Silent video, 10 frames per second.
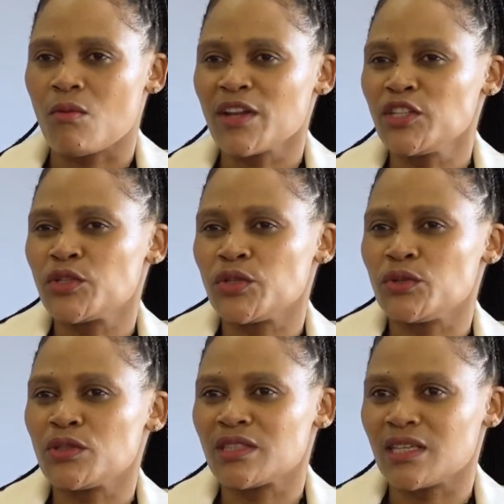what do
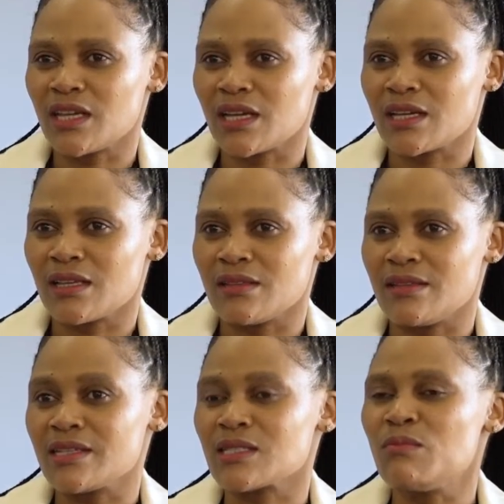you think
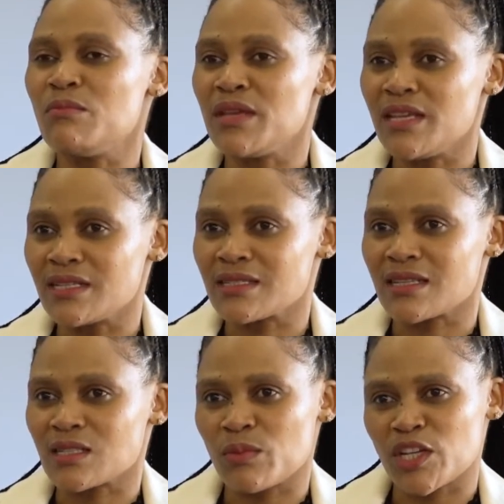this means,
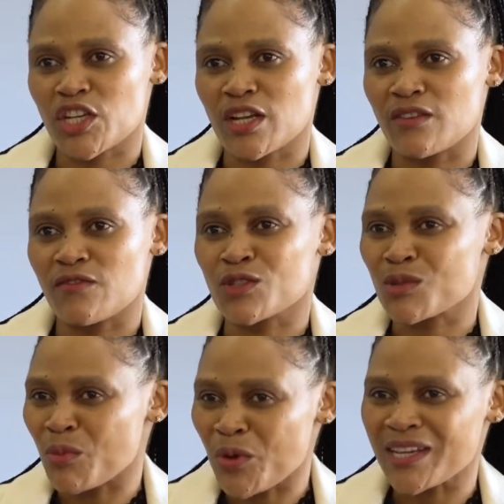especially for
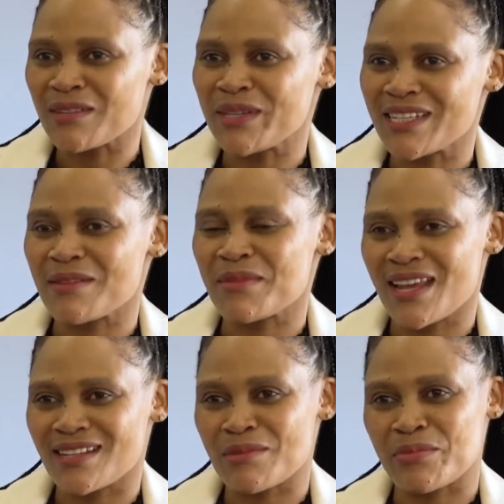small and medium
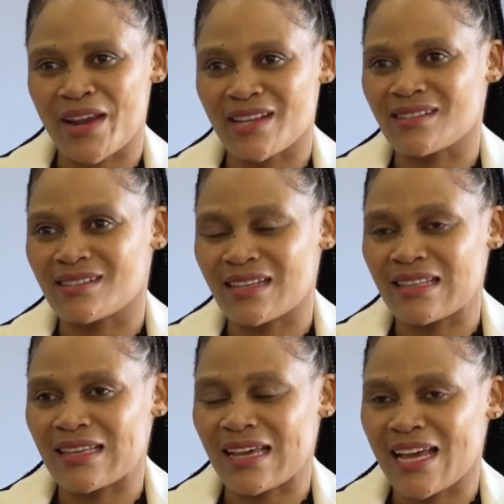enterprises
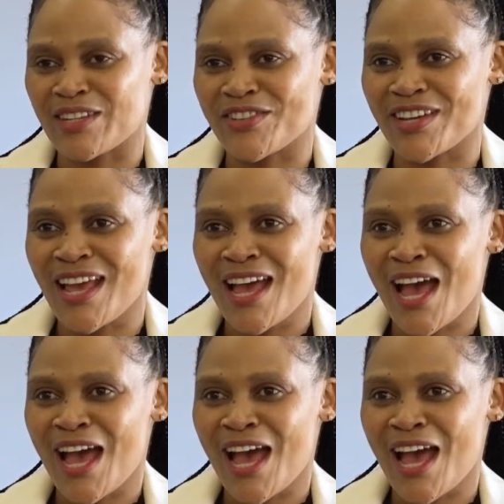in the country?